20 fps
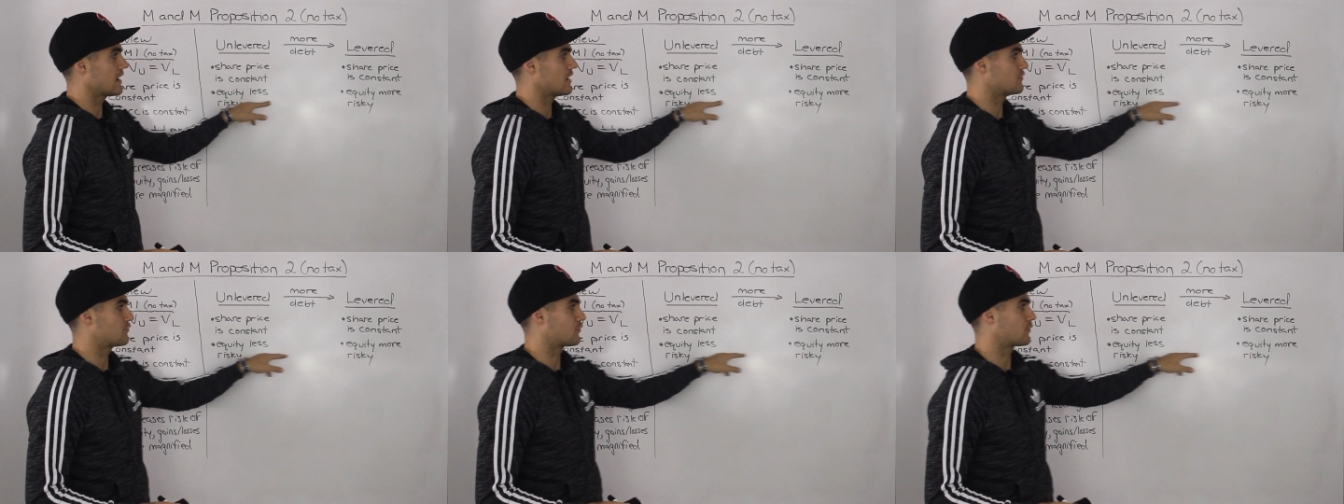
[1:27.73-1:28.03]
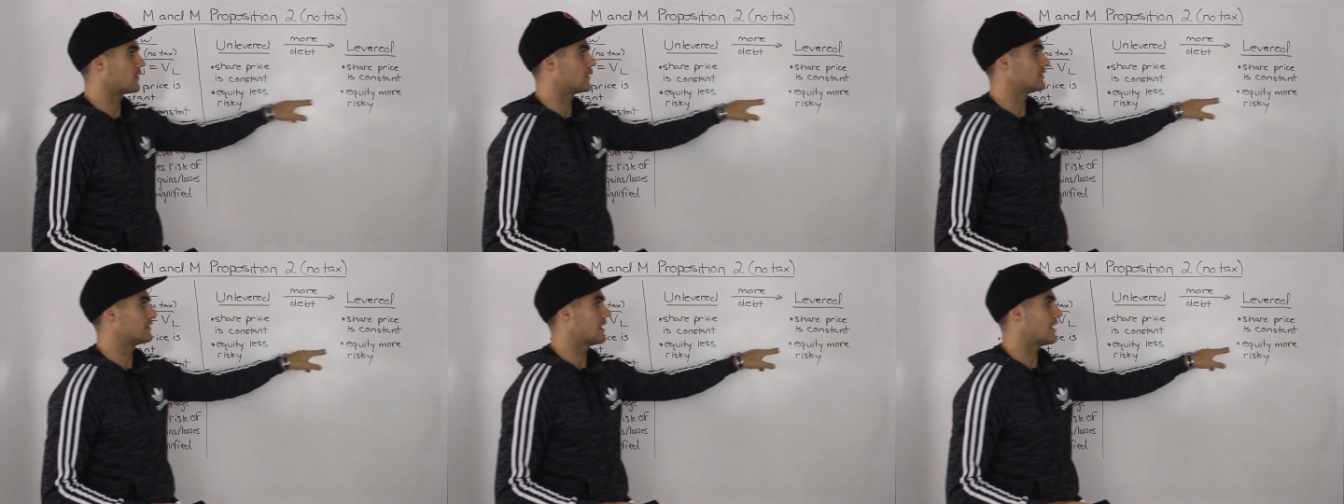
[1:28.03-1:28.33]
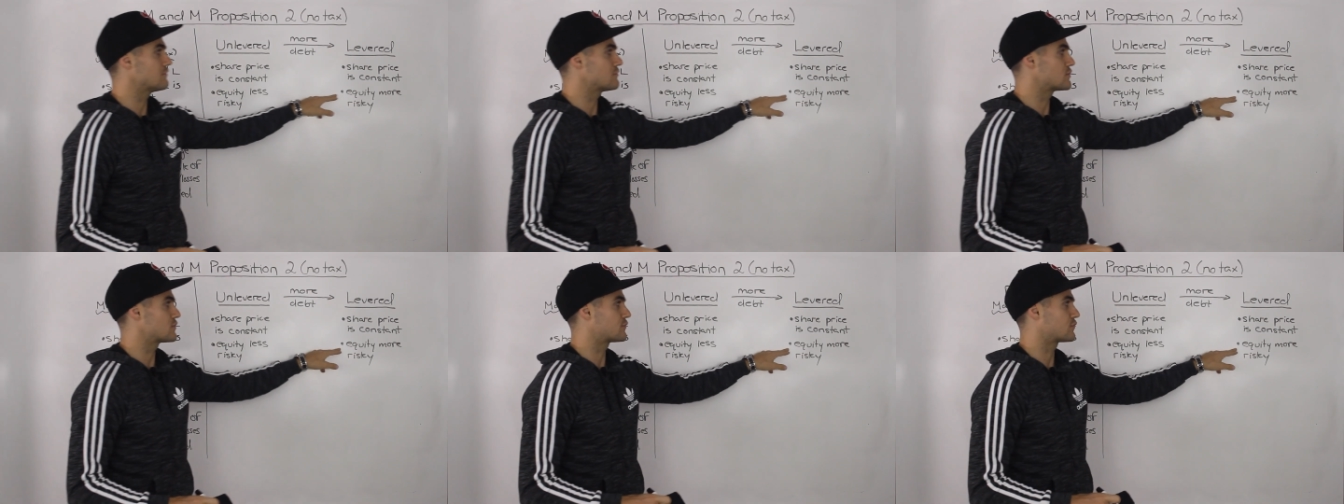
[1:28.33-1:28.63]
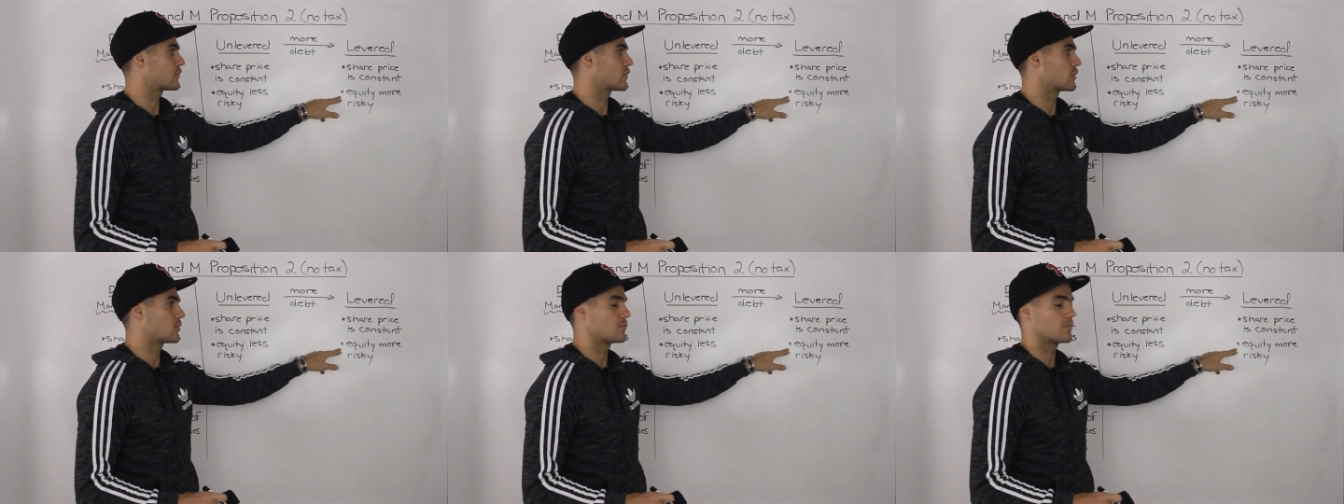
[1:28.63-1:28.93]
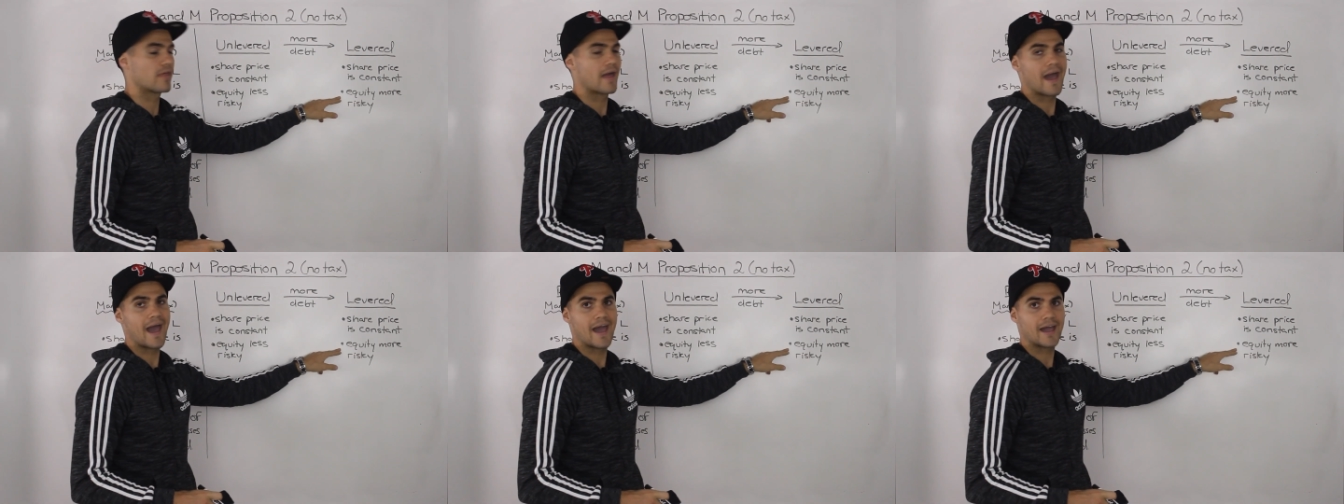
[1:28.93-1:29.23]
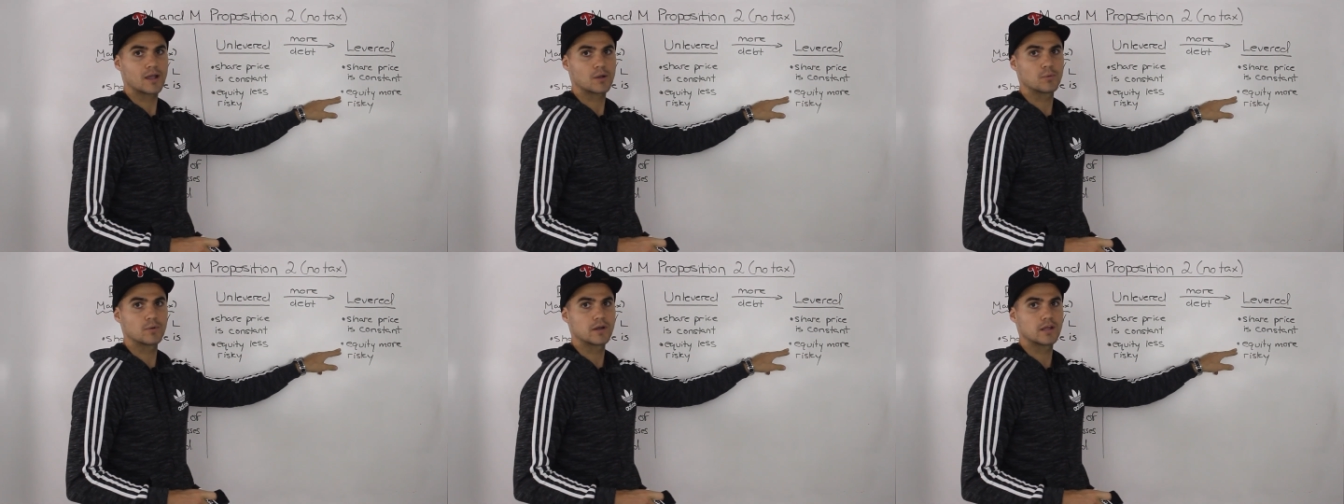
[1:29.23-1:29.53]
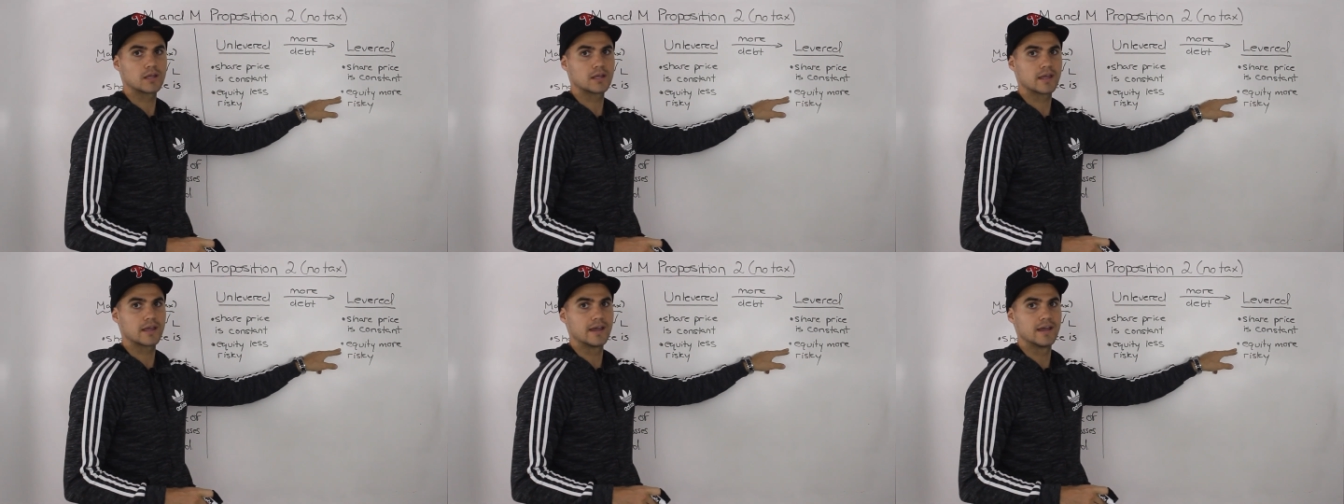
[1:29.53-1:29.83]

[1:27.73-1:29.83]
and for a levered firm, the equity